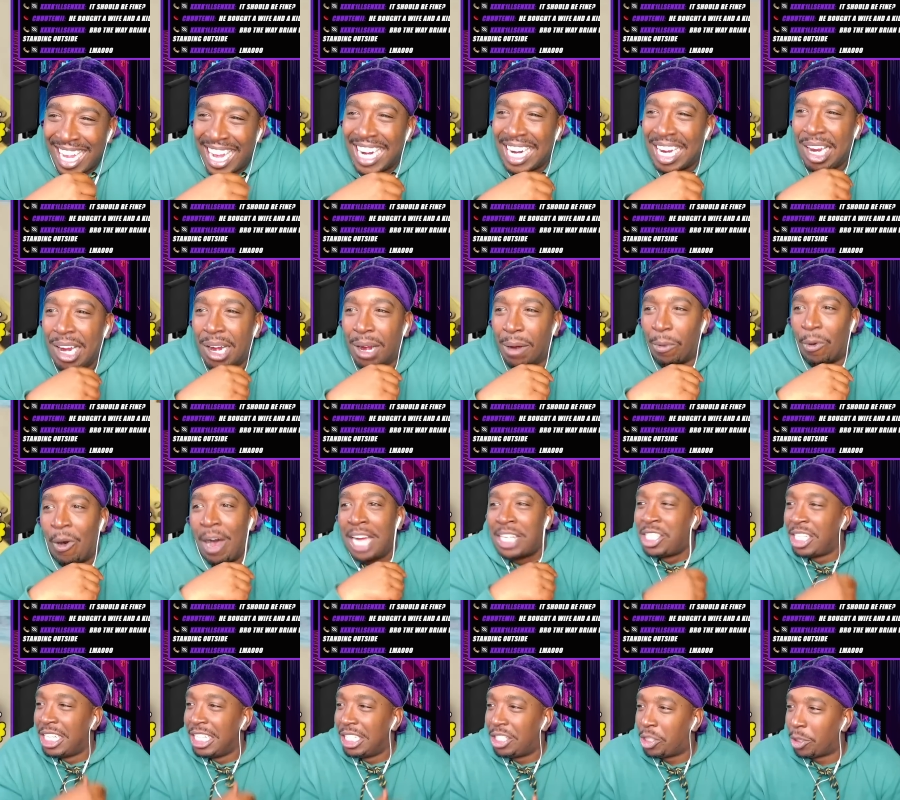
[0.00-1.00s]
Standing there
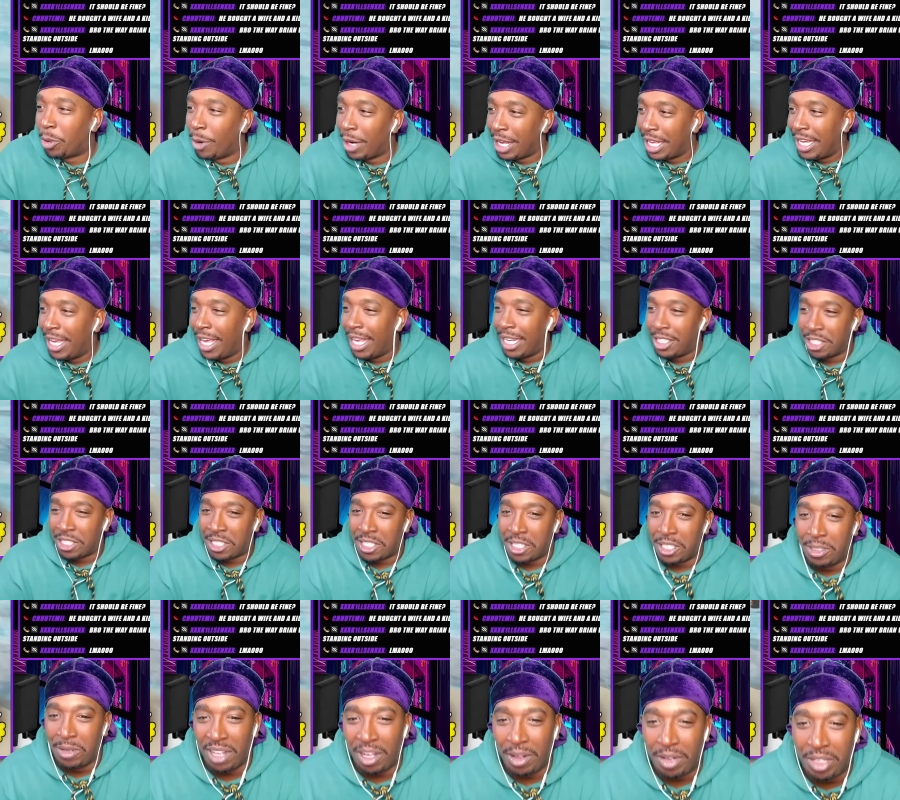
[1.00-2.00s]
watching this shorty get just
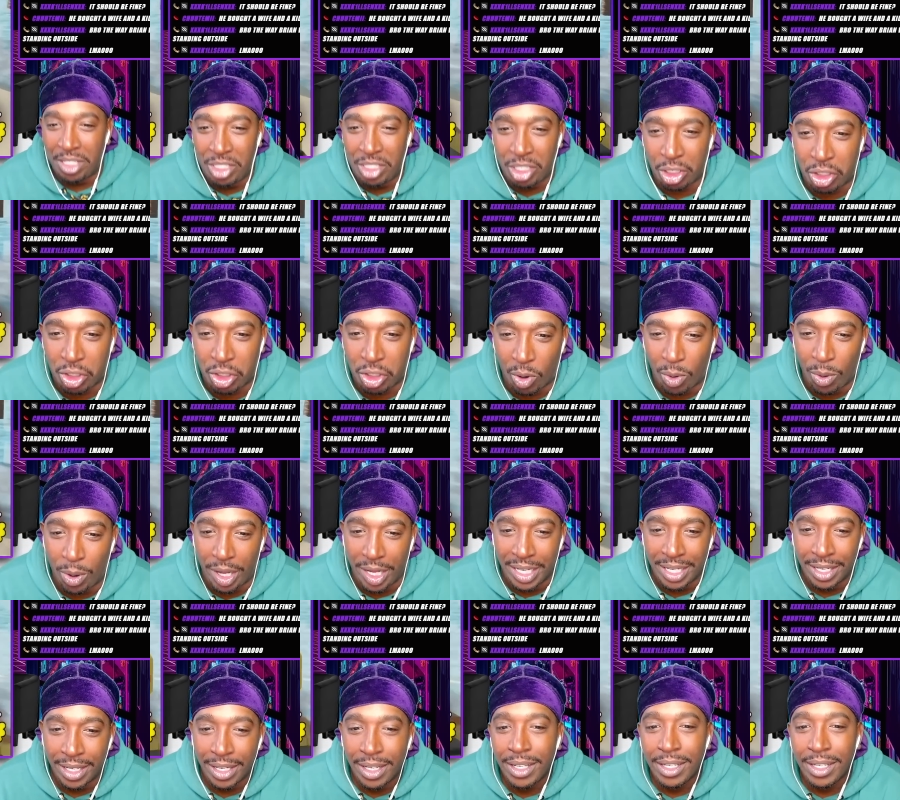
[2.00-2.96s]
destroyed.